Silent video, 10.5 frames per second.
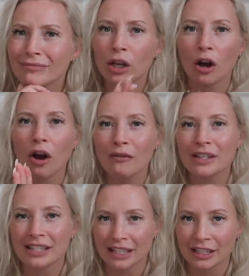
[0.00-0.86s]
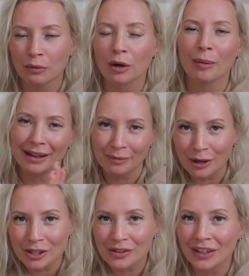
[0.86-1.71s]
Like, obviously, you want to make the
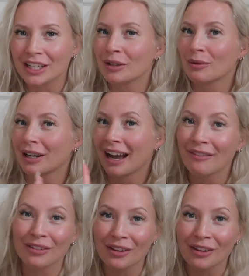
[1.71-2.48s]
most of it and you want to have,